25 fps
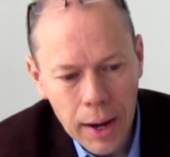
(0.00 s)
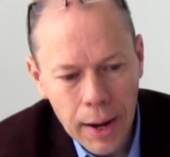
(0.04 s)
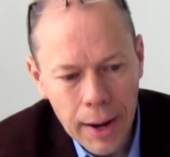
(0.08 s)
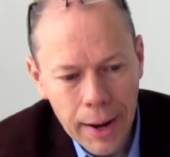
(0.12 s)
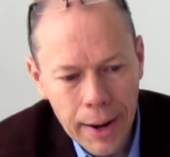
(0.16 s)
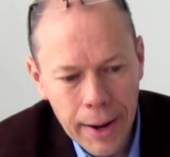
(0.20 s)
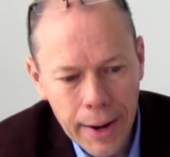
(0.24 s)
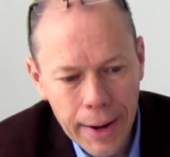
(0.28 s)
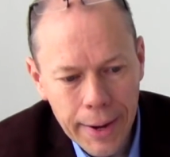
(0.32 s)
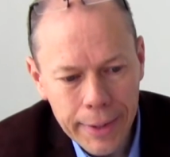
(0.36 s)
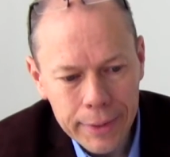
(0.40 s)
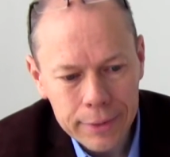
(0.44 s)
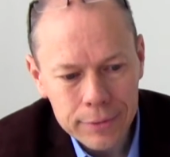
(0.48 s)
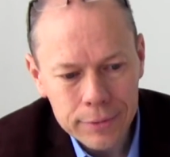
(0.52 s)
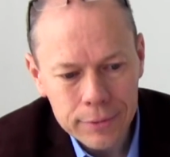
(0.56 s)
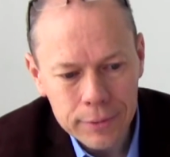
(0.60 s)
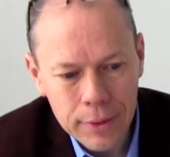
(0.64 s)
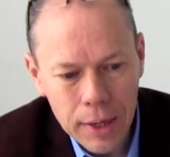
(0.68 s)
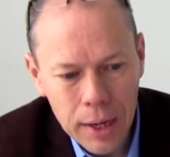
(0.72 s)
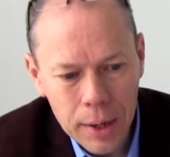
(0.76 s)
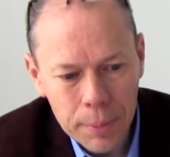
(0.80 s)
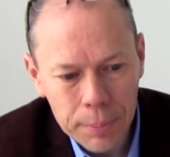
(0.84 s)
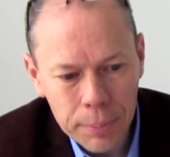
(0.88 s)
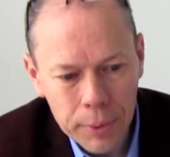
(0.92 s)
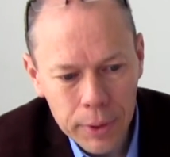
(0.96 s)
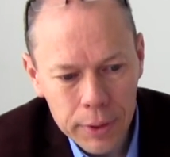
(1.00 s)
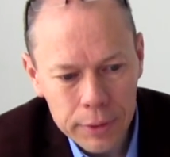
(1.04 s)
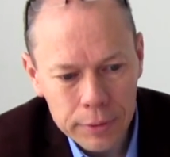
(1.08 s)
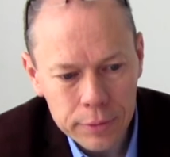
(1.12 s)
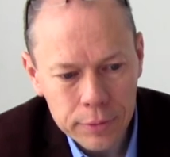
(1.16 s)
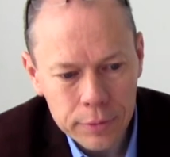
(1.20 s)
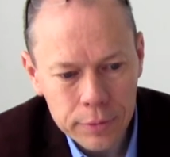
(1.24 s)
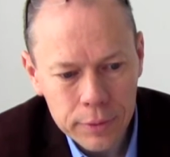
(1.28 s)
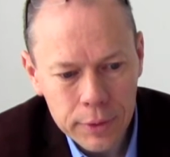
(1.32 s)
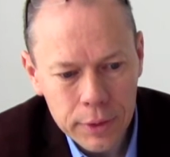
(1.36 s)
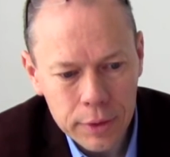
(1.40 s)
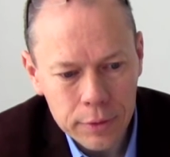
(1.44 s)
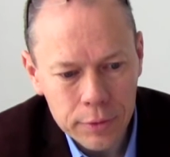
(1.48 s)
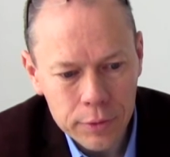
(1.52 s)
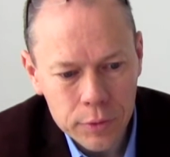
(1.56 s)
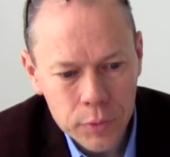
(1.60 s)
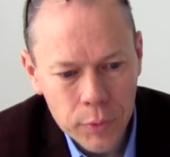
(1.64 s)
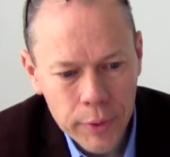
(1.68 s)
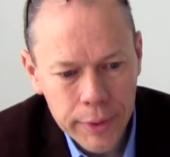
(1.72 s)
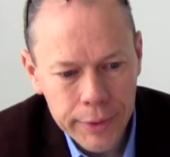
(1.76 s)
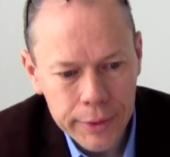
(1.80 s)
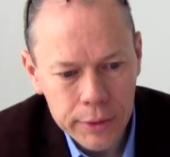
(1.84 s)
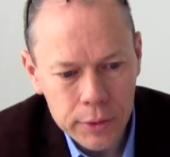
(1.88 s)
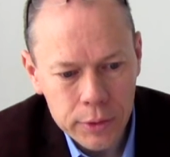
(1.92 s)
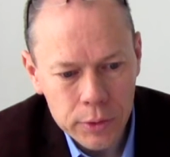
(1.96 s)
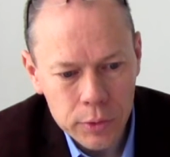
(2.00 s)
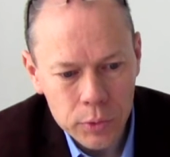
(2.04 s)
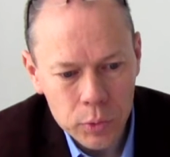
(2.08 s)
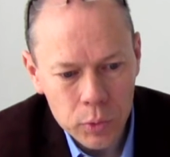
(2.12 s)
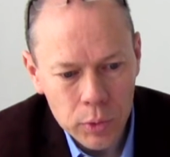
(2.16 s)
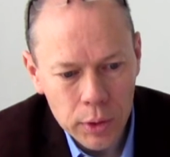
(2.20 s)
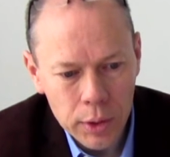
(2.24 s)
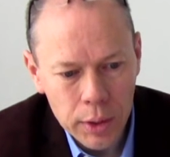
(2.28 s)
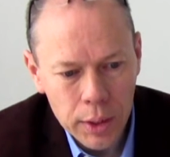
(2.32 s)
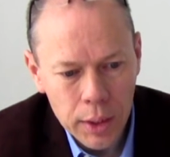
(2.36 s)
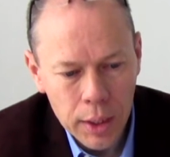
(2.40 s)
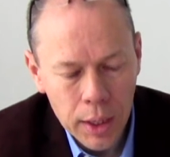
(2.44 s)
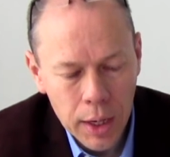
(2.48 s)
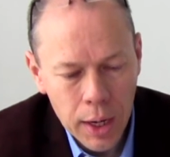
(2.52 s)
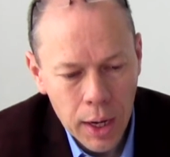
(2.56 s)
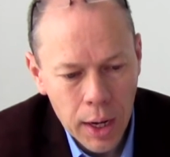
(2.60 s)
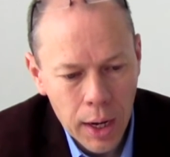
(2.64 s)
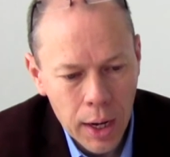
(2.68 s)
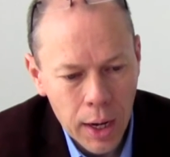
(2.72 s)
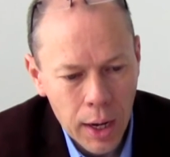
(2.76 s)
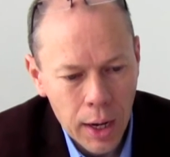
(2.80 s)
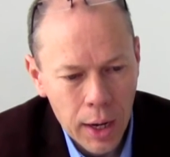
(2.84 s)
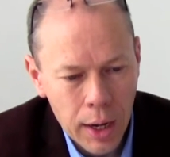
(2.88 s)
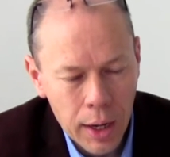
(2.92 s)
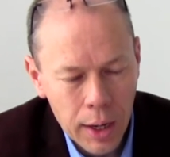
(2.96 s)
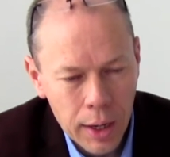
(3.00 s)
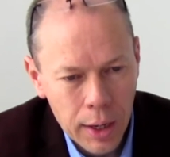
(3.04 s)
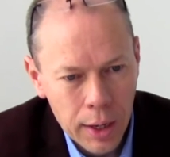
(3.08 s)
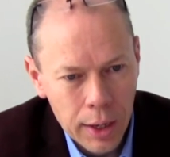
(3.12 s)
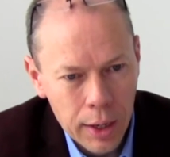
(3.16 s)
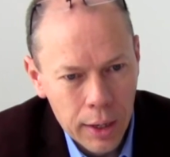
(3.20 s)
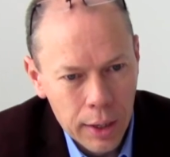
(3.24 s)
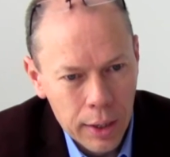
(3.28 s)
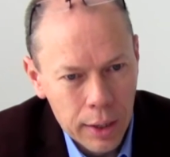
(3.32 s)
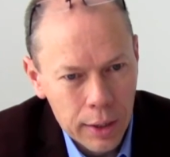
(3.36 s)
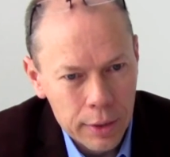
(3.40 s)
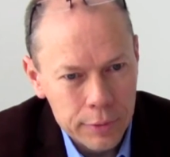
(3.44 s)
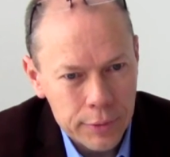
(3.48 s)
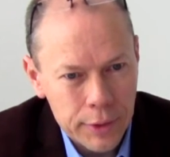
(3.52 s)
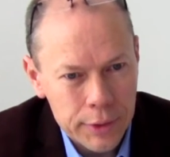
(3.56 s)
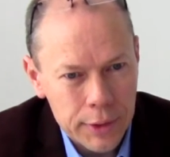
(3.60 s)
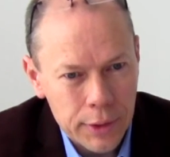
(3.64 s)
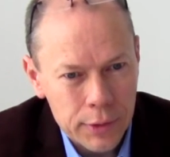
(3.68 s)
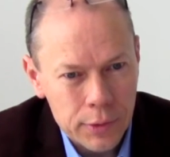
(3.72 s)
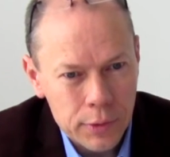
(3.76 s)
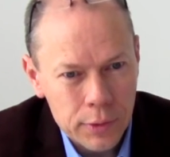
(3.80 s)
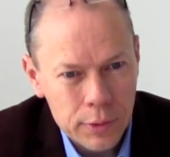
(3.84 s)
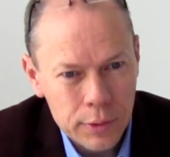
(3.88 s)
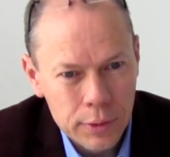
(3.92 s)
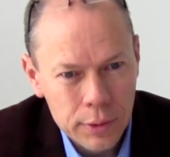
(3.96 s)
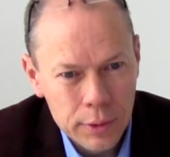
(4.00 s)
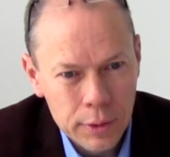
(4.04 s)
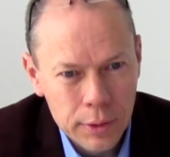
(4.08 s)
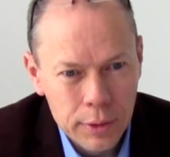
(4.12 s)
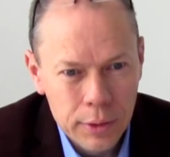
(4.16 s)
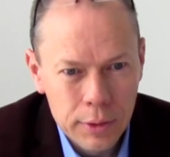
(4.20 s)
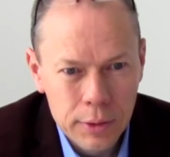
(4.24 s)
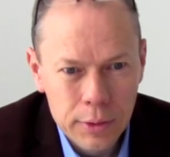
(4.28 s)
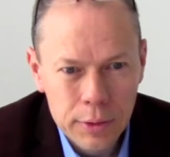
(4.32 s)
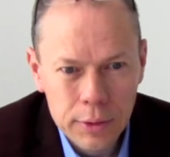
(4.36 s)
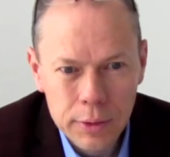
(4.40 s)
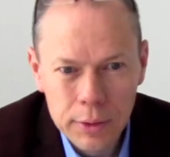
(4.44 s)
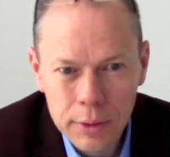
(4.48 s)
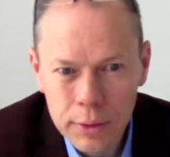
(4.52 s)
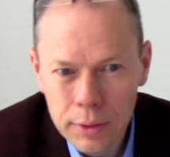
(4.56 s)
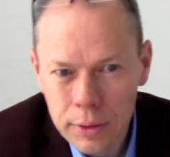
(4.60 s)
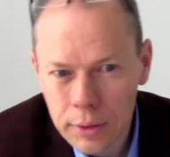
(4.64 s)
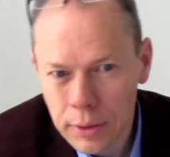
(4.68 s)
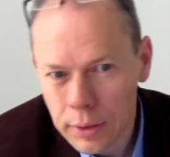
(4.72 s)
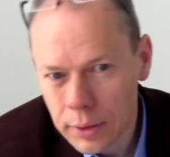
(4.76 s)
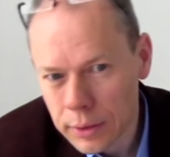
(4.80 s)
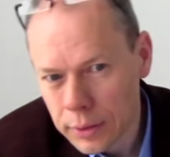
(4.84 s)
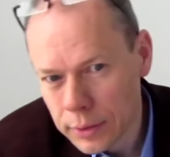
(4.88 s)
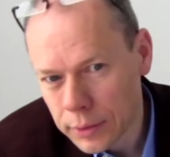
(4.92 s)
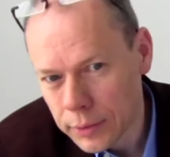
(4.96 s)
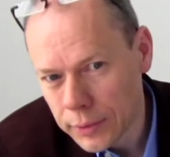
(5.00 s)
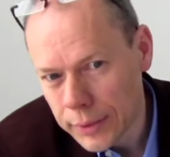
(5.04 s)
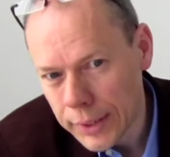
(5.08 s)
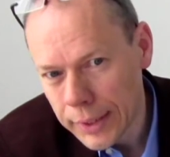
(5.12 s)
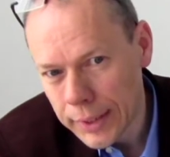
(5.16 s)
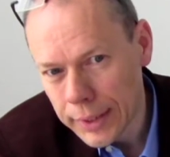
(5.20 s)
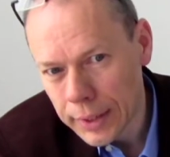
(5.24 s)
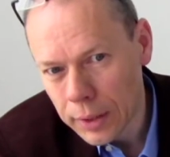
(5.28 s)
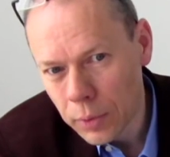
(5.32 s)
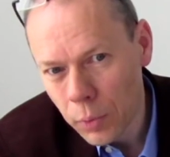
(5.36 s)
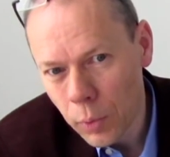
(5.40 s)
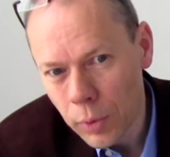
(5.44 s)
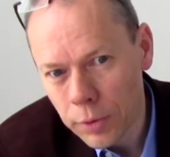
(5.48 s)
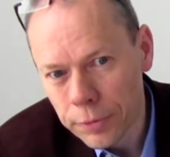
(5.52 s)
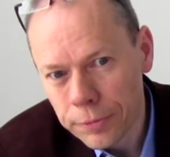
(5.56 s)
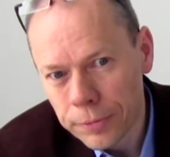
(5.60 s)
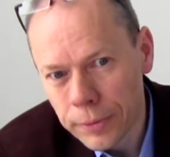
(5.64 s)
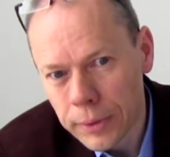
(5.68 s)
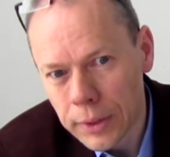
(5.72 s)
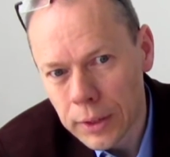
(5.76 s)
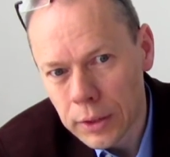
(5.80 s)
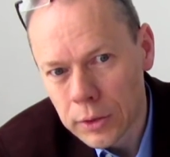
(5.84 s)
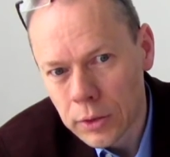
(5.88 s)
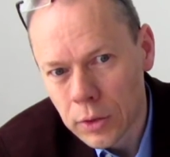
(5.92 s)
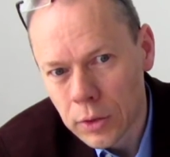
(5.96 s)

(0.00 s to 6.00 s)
examples in the training tool that are dealing with a